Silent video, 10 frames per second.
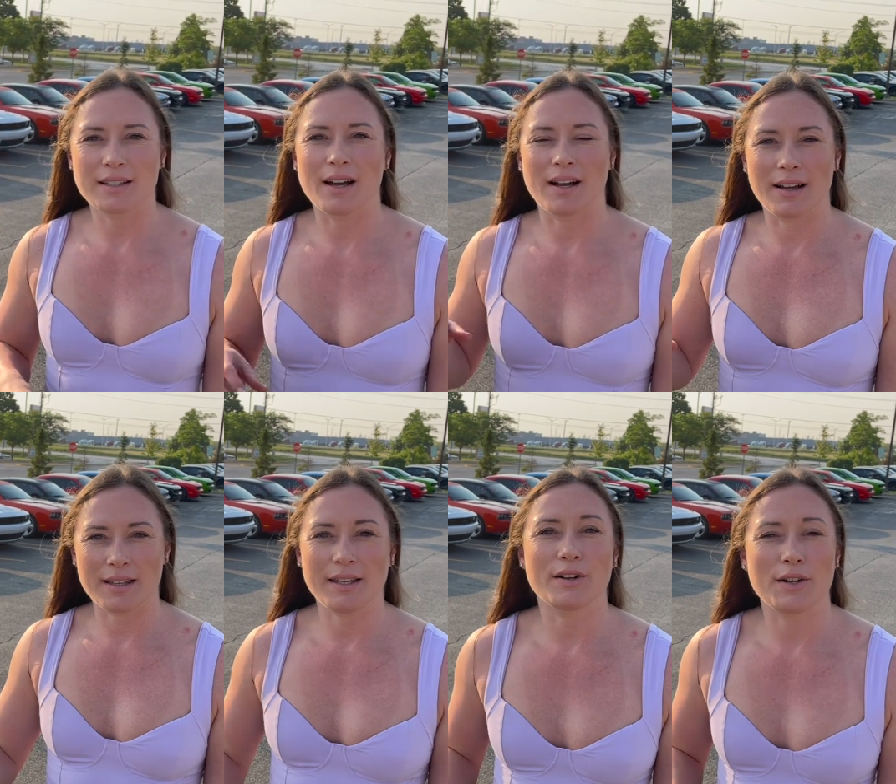uh,
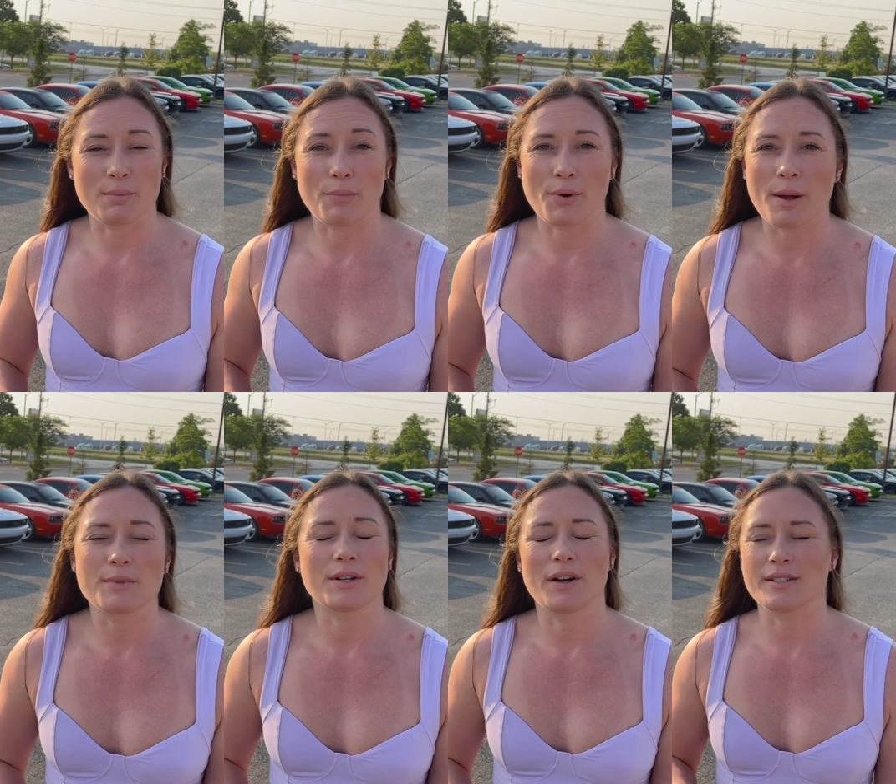here in
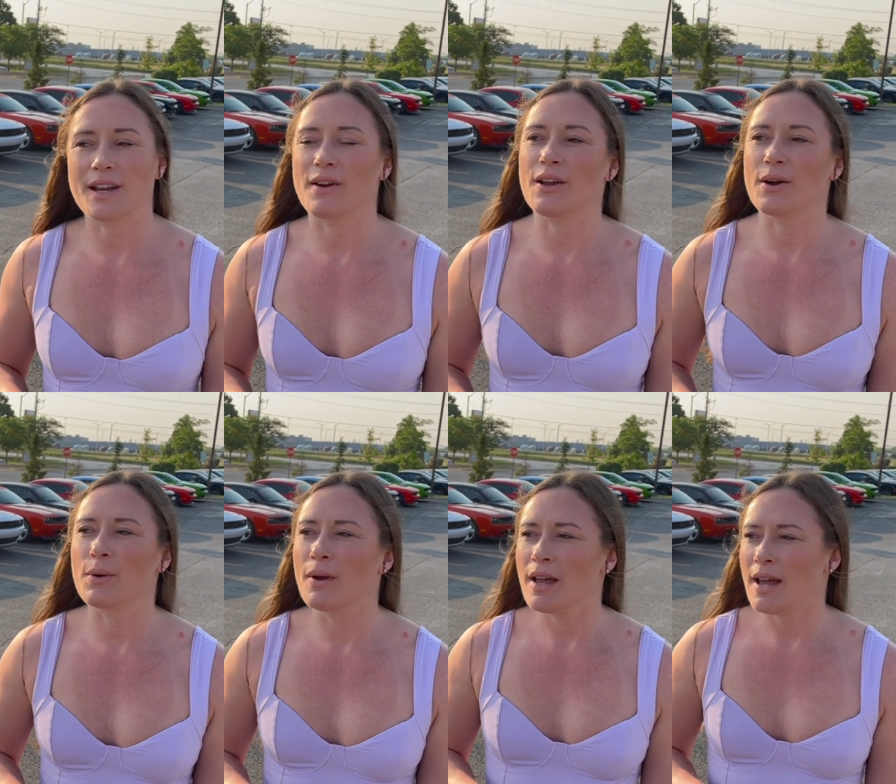Brampton, Ontario.